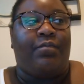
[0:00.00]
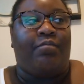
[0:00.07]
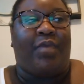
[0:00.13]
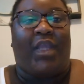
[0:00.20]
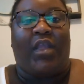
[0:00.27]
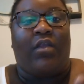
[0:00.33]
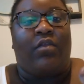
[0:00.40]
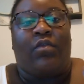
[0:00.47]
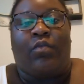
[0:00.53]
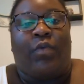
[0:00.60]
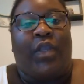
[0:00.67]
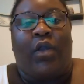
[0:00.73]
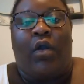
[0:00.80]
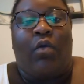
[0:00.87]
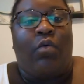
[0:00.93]
Because
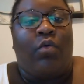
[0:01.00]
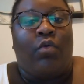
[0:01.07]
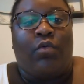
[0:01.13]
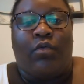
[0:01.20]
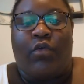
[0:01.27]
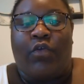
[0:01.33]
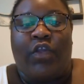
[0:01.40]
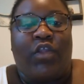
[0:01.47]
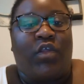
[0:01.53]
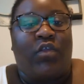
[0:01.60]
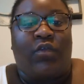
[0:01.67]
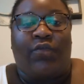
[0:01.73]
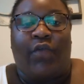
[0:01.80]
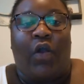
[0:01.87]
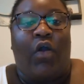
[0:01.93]
we are all
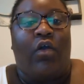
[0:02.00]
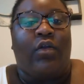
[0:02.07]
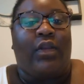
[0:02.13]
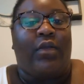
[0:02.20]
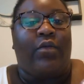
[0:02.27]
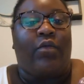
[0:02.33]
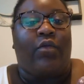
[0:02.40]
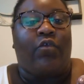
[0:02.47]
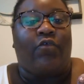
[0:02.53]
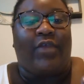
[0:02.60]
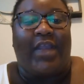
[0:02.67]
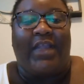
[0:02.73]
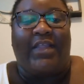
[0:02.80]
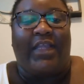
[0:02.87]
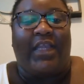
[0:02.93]
creatures of God,
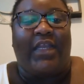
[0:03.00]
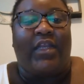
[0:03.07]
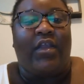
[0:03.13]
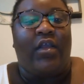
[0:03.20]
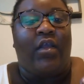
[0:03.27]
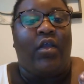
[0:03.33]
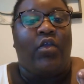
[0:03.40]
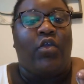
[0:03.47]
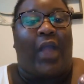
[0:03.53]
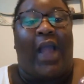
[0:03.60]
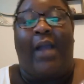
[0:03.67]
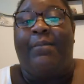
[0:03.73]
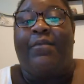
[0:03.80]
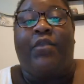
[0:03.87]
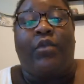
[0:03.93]
created
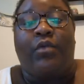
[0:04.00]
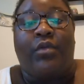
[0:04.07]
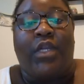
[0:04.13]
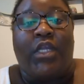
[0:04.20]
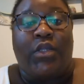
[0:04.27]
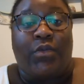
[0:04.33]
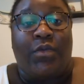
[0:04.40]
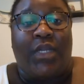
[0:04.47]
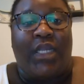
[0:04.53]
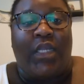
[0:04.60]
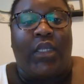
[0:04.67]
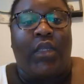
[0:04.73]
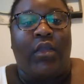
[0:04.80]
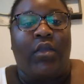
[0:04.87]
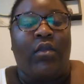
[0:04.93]
absolutely
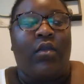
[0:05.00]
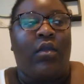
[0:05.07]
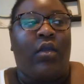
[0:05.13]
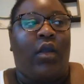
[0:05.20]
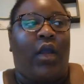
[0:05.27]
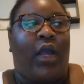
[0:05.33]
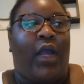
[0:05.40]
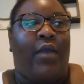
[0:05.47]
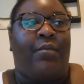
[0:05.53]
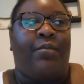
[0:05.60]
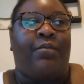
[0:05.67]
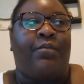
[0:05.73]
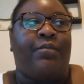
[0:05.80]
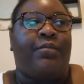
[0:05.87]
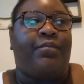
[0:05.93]
unique.
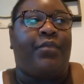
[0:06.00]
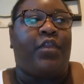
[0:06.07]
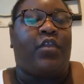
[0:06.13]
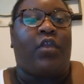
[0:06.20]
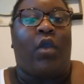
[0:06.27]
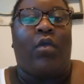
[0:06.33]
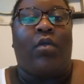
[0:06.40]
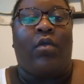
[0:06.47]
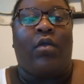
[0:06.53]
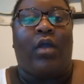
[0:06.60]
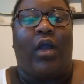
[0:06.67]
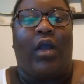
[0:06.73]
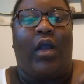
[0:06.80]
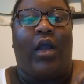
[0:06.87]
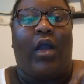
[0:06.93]
So
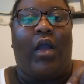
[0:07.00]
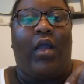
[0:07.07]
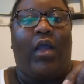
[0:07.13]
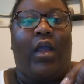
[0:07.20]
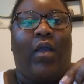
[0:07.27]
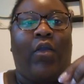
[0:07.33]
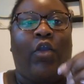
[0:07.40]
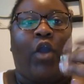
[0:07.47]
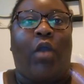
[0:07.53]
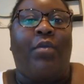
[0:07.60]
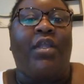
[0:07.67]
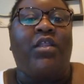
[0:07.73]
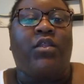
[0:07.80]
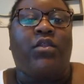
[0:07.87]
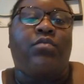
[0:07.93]

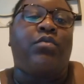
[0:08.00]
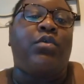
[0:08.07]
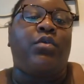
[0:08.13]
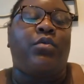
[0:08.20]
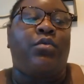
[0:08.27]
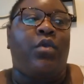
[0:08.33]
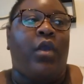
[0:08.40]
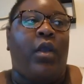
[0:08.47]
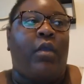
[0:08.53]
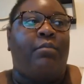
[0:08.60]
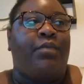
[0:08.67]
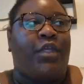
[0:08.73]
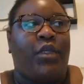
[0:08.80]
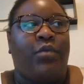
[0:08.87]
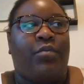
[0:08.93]
going through
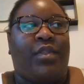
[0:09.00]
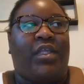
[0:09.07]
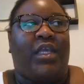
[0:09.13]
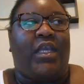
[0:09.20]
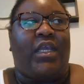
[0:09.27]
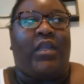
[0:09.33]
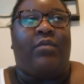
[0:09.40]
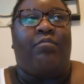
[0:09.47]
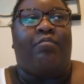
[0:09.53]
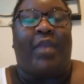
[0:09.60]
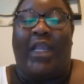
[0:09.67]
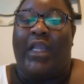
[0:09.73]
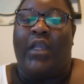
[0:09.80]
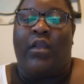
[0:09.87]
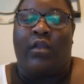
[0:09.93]
puberty,
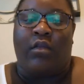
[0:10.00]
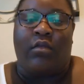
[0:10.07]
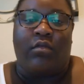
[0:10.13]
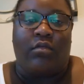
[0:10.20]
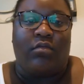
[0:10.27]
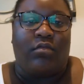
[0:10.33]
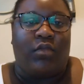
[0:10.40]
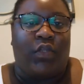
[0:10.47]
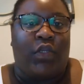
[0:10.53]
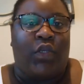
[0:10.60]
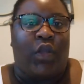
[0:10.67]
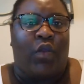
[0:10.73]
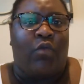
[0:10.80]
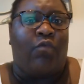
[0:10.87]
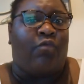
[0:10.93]
being,
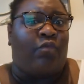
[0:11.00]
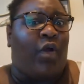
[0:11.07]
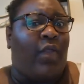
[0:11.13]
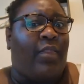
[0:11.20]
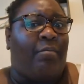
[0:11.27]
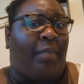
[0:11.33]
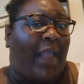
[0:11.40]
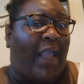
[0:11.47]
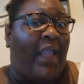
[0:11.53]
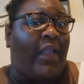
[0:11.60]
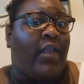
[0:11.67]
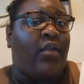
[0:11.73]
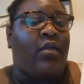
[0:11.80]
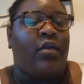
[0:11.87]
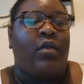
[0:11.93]
rather
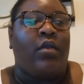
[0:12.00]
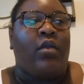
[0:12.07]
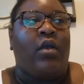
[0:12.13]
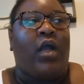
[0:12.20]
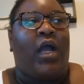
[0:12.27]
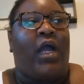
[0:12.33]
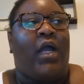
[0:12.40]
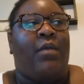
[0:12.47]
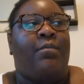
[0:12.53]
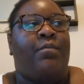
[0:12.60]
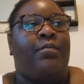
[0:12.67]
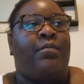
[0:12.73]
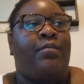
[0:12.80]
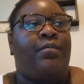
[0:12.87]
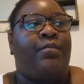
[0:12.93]
big,
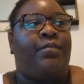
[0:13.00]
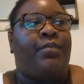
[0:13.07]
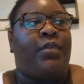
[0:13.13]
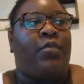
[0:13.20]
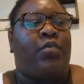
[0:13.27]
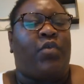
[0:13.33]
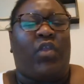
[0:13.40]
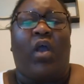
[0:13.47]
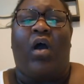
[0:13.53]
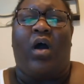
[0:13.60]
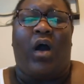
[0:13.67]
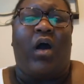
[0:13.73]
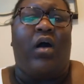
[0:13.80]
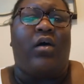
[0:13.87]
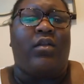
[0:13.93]
was
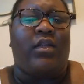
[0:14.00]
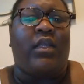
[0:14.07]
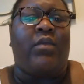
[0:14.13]
hard.